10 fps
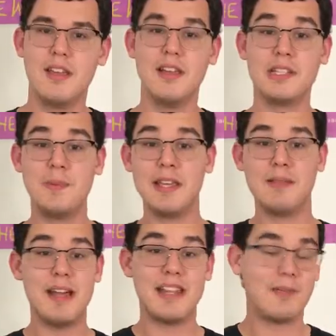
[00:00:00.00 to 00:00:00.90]
Speaking
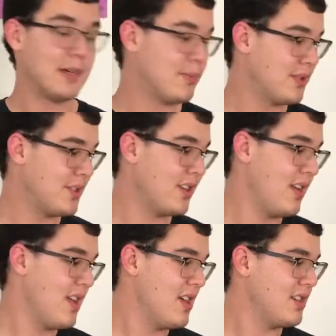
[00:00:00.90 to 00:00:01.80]
of Maddie the Book
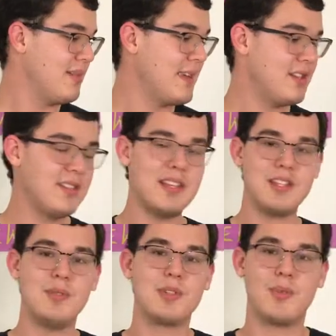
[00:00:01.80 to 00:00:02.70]
Pusher, she mentioned that
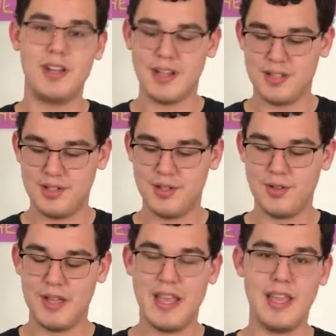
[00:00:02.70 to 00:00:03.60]
she was wanting to
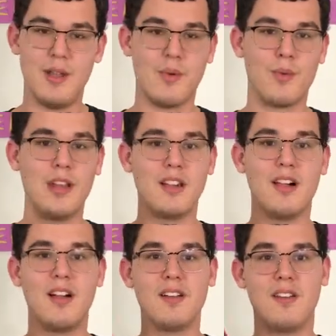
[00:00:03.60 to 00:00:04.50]
do a
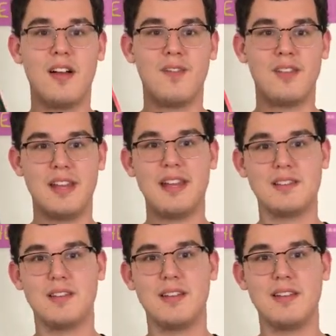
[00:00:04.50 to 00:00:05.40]
read-along of the Night
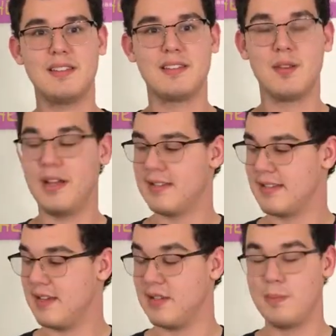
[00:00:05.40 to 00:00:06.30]
Circus, so I
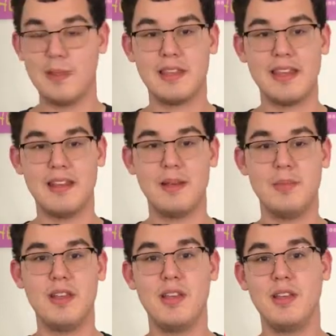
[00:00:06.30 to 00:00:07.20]
decided to pick that
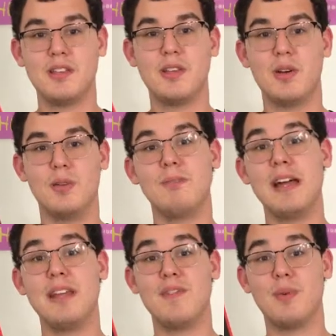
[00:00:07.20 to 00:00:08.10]
up. So
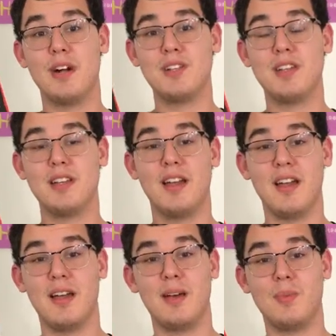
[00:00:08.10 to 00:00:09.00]
Maddie, if you're watching,
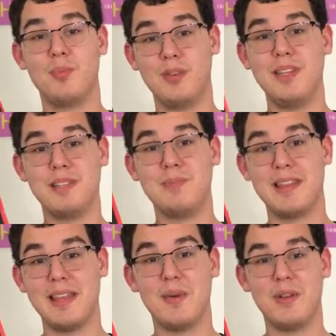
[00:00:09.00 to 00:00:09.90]
please
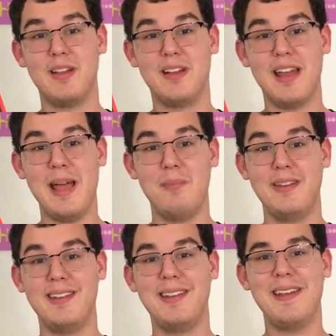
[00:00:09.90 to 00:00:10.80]
make that read-along
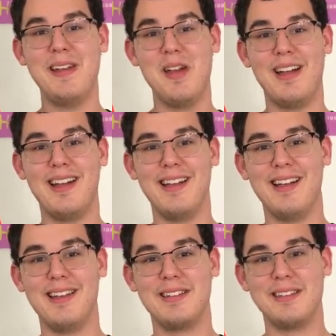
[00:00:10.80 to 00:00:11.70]
happen.
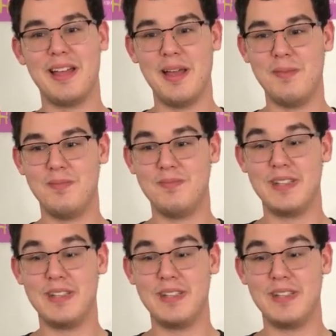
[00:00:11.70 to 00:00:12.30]
I'm